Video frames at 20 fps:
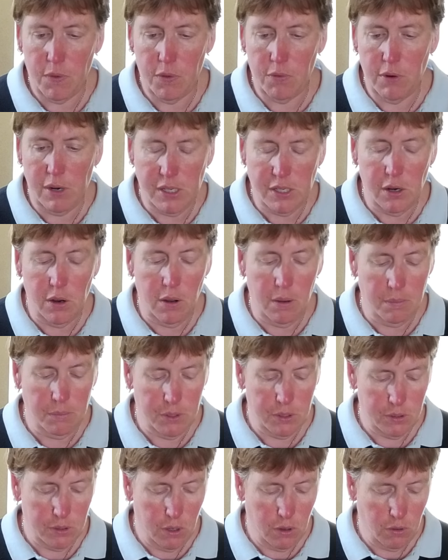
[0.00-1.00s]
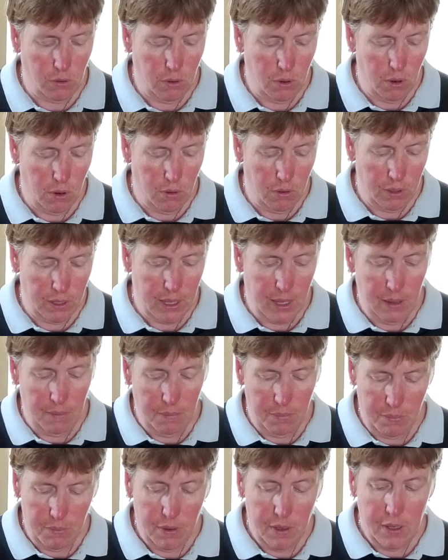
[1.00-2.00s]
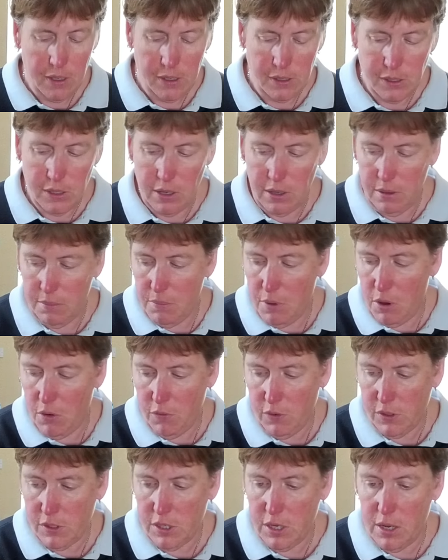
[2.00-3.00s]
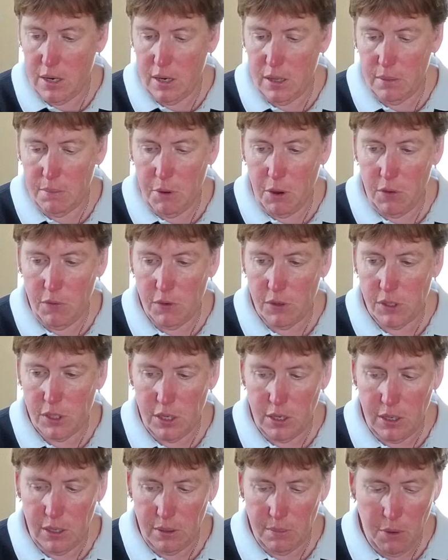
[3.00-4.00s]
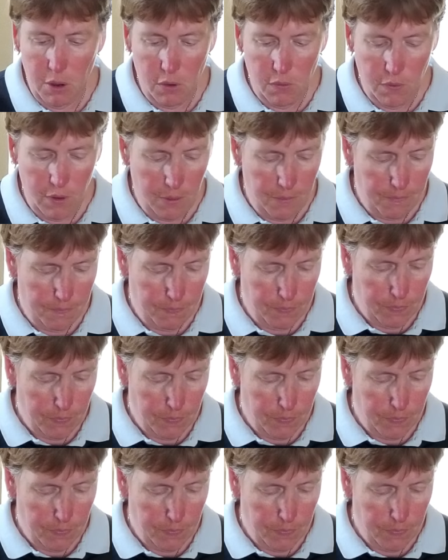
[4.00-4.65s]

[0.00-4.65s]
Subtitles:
3 times. So you can't keep turning them over, turning them over, turning them over.